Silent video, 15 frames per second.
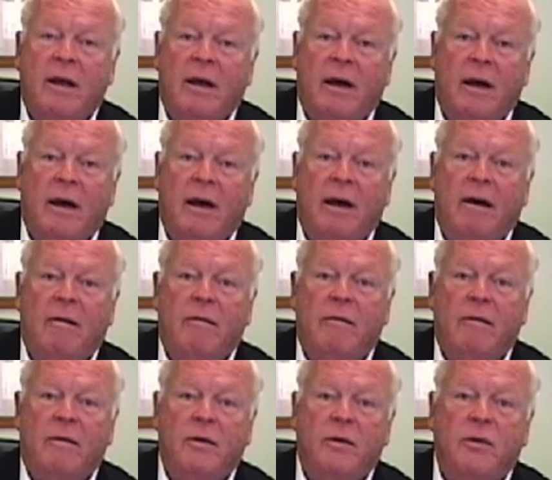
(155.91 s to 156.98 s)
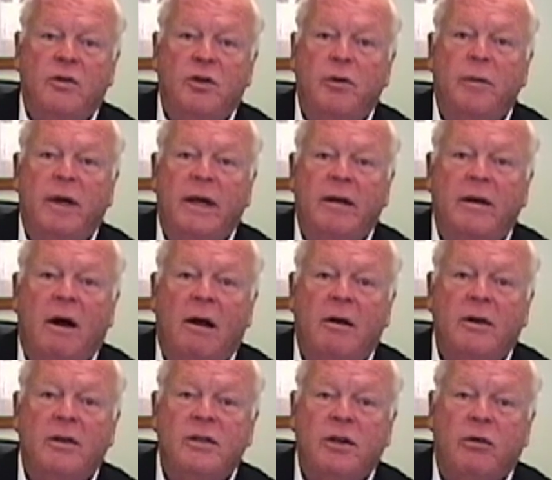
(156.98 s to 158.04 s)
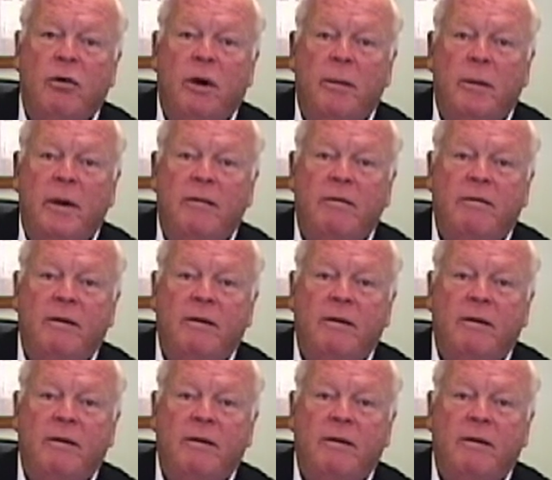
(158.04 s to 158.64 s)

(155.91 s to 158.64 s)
$2 million, equipment